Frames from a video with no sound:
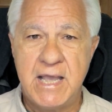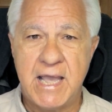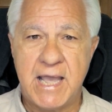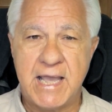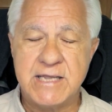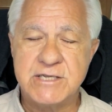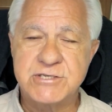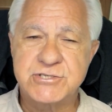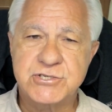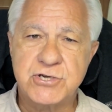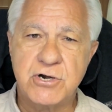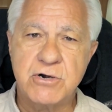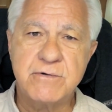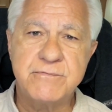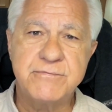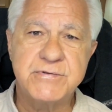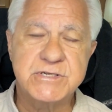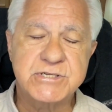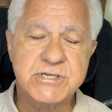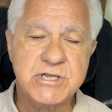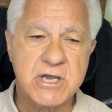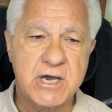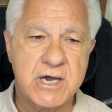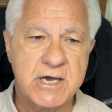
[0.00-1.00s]
A
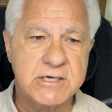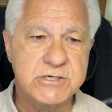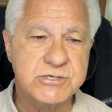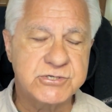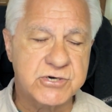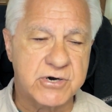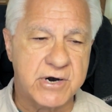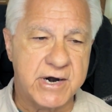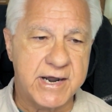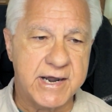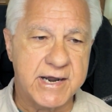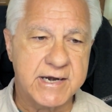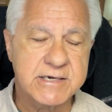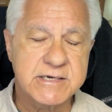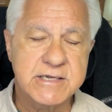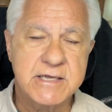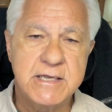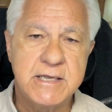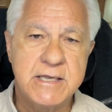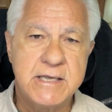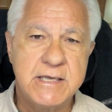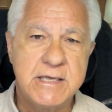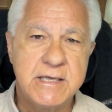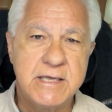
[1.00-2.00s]
service contract
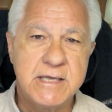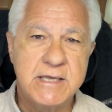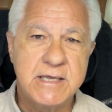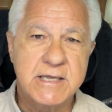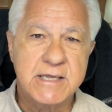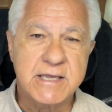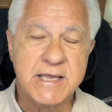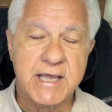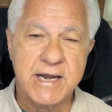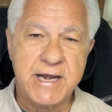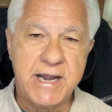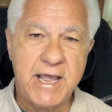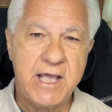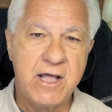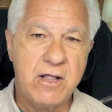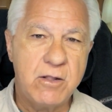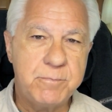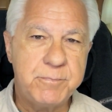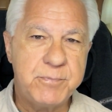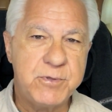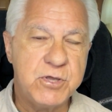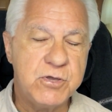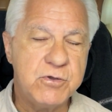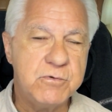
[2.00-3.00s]
can
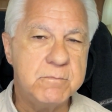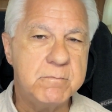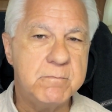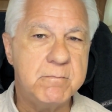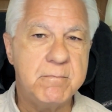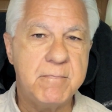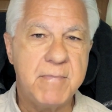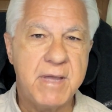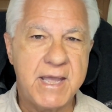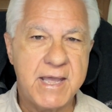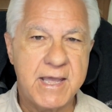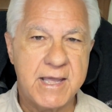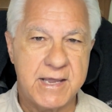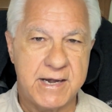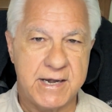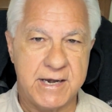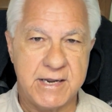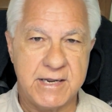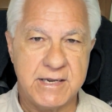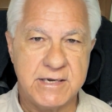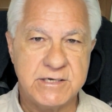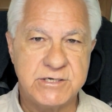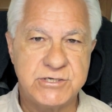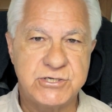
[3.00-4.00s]
help you
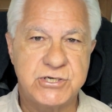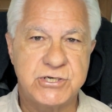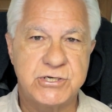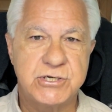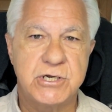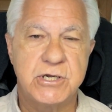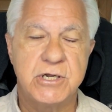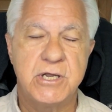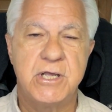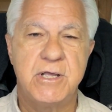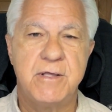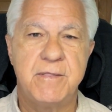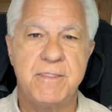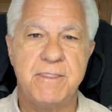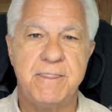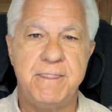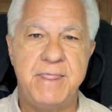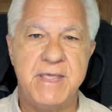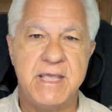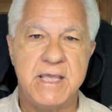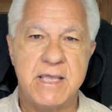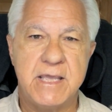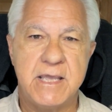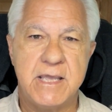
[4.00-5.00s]
manage
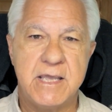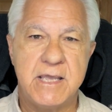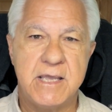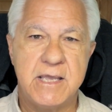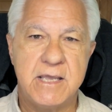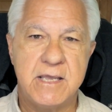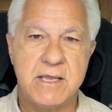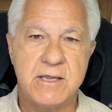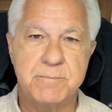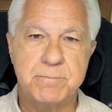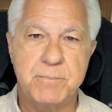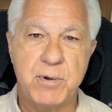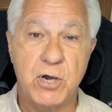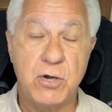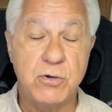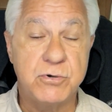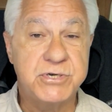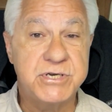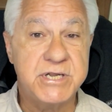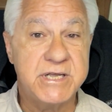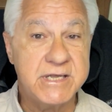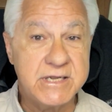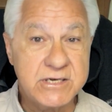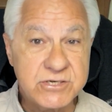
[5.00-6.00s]
the
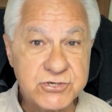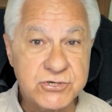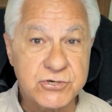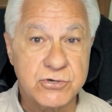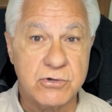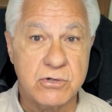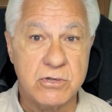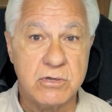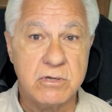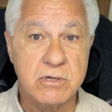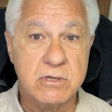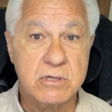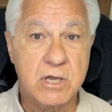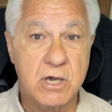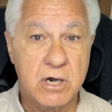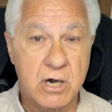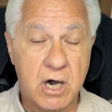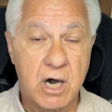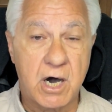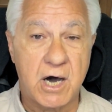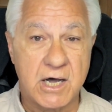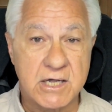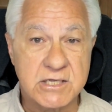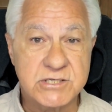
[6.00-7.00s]
potential
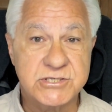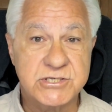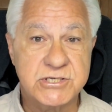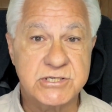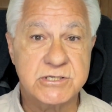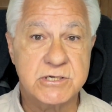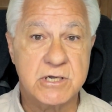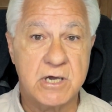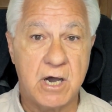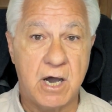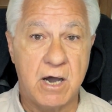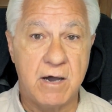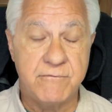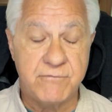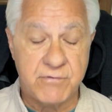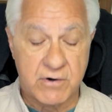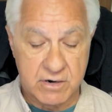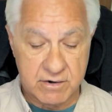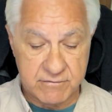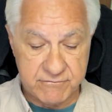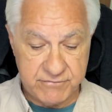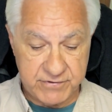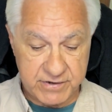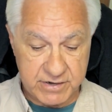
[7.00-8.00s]
costs of
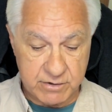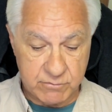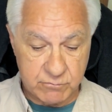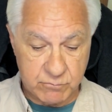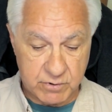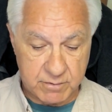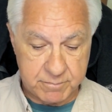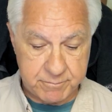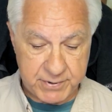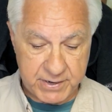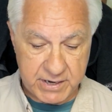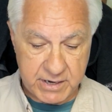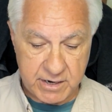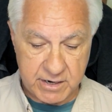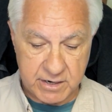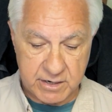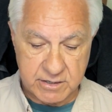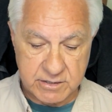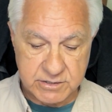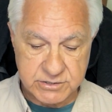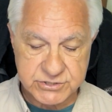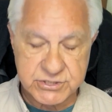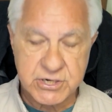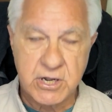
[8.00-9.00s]
RV
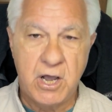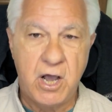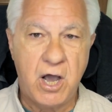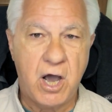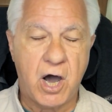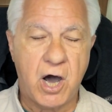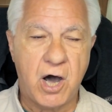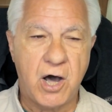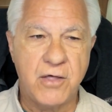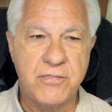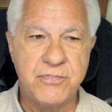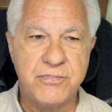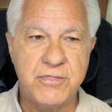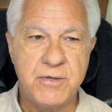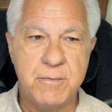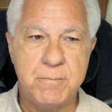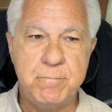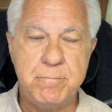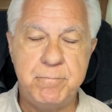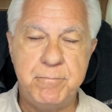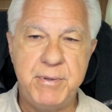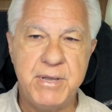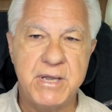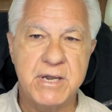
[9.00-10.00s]
repairs on the
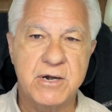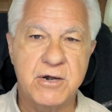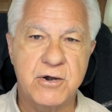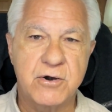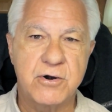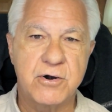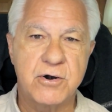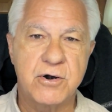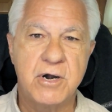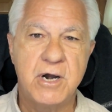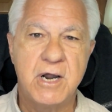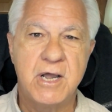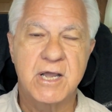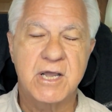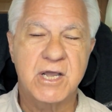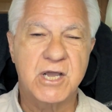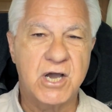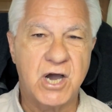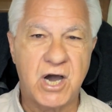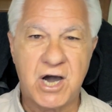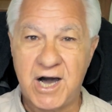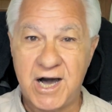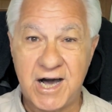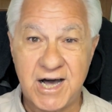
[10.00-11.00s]
bigger,
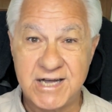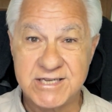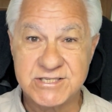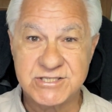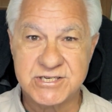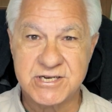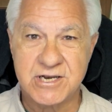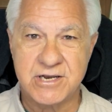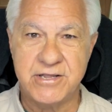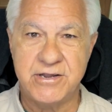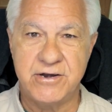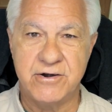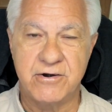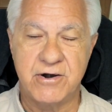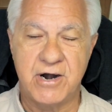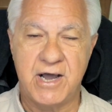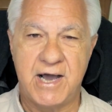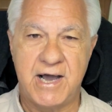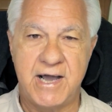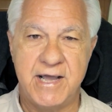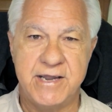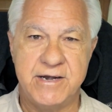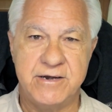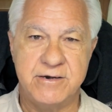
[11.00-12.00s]
costlier
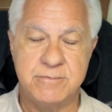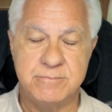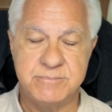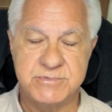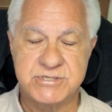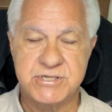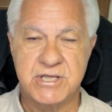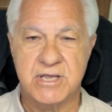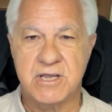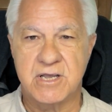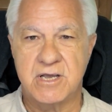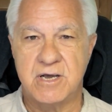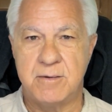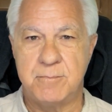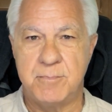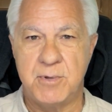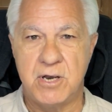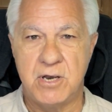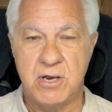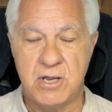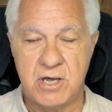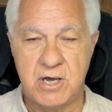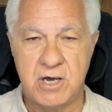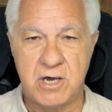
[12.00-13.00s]
items that come
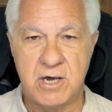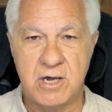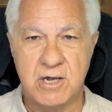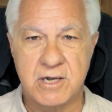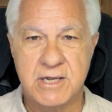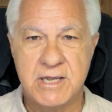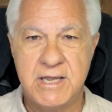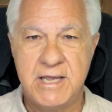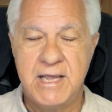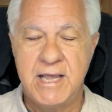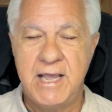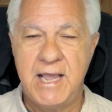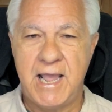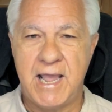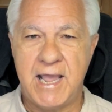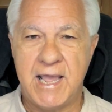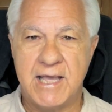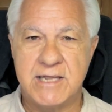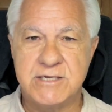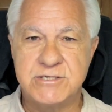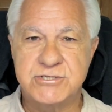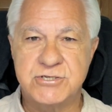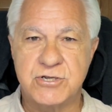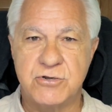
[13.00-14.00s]
along.
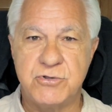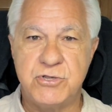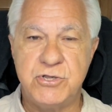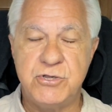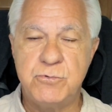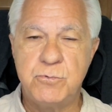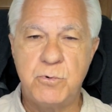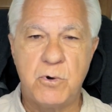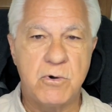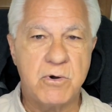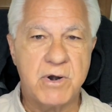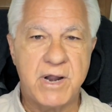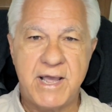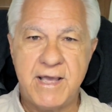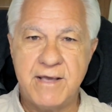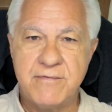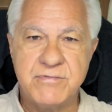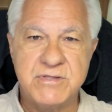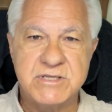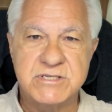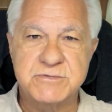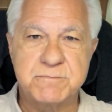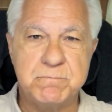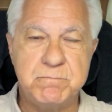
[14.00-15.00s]
And so you won't
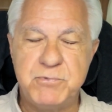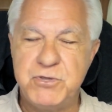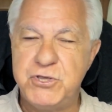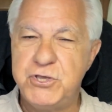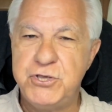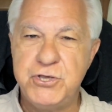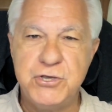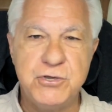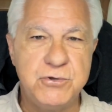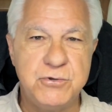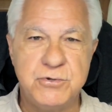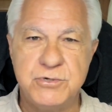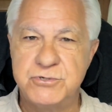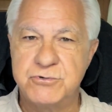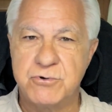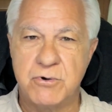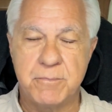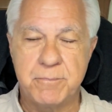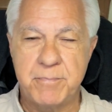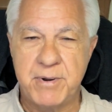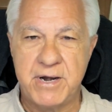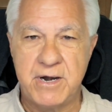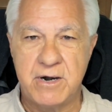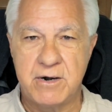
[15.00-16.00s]
have this huge
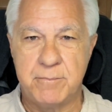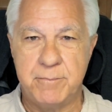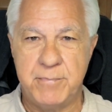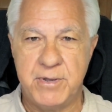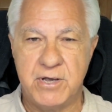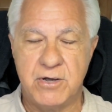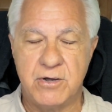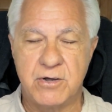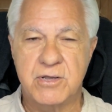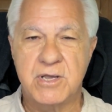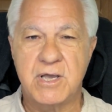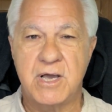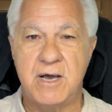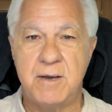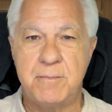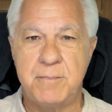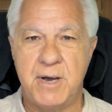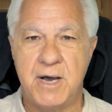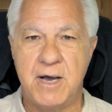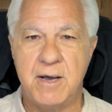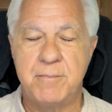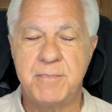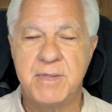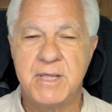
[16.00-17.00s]
repair bill
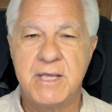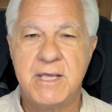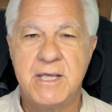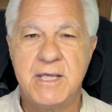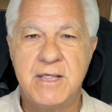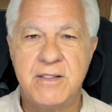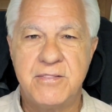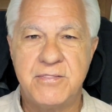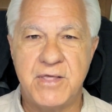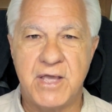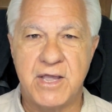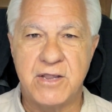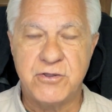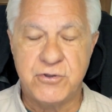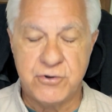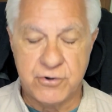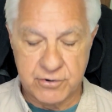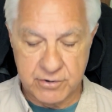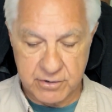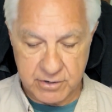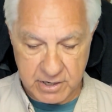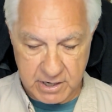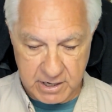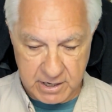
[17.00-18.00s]
come up that
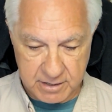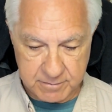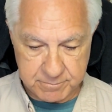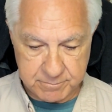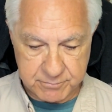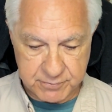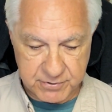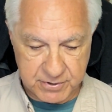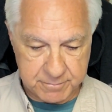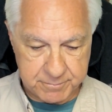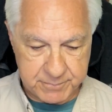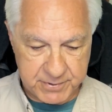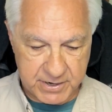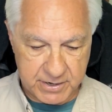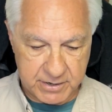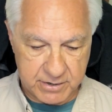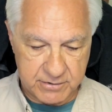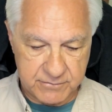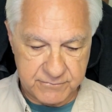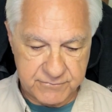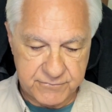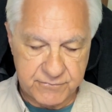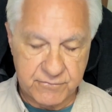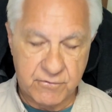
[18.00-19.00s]
you're
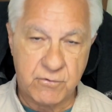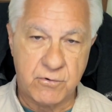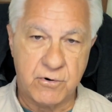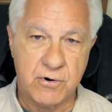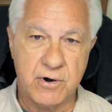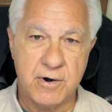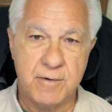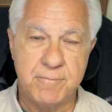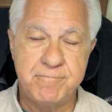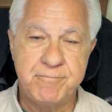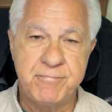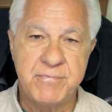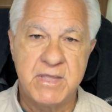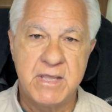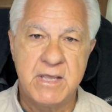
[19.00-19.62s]
unprepared for.